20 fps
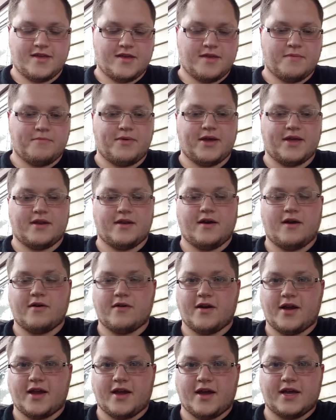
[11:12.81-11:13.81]
But
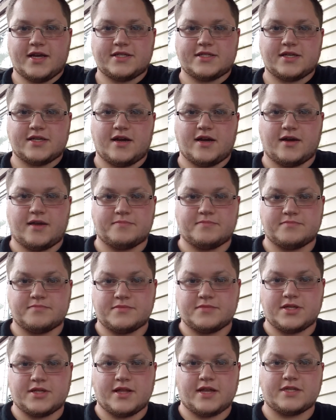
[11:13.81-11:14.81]
alright guys, so
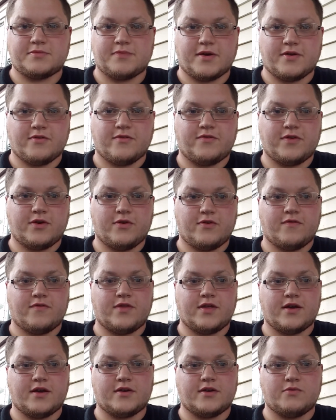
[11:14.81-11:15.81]
that's my review of
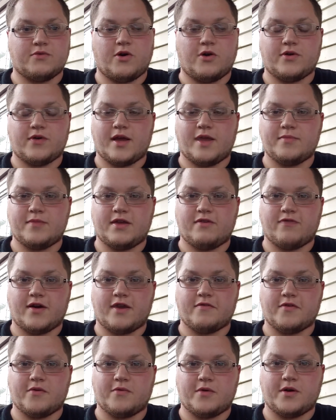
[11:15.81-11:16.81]
the DeWALT
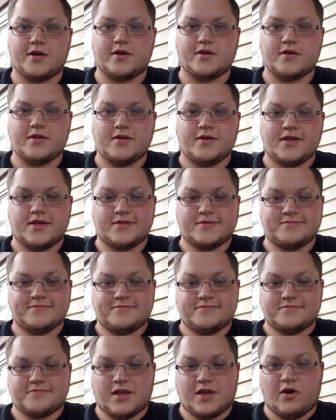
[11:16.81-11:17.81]
MD501.
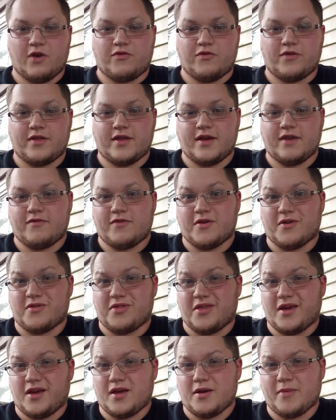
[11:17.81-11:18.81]
Hopefully if you're
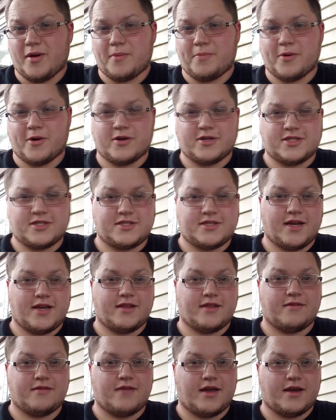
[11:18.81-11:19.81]
thinking about purchasing
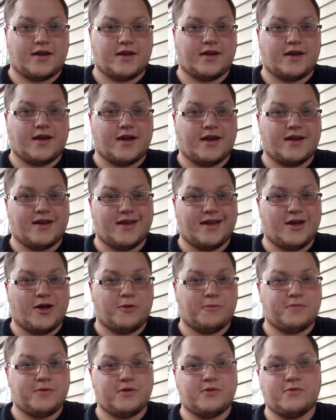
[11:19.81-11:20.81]
it, that can kind of
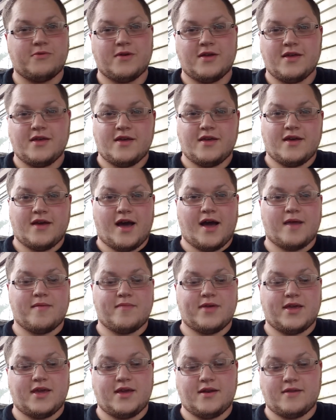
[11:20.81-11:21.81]
help you. I
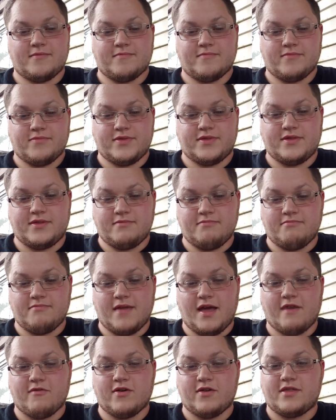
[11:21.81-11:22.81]
mean,
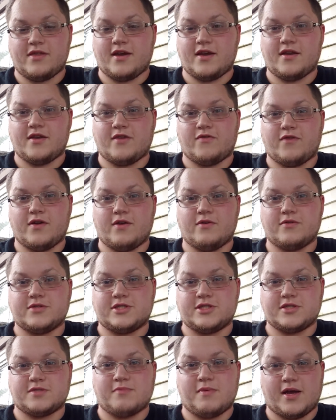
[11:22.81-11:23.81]
everything in this video was
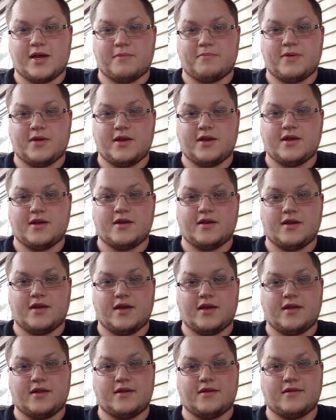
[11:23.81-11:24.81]
just my opinion
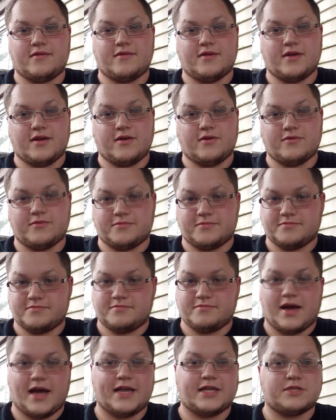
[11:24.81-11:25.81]
and, you know,
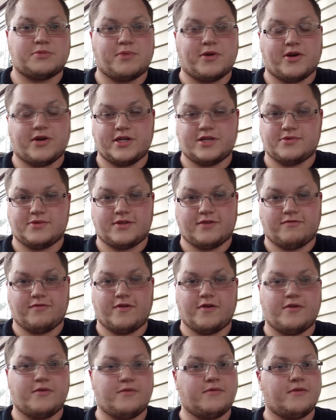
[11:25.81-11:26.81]
my experience with the
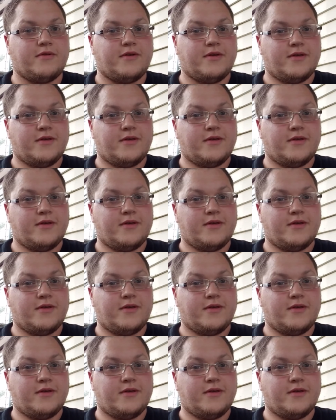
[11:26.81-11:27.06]
phone.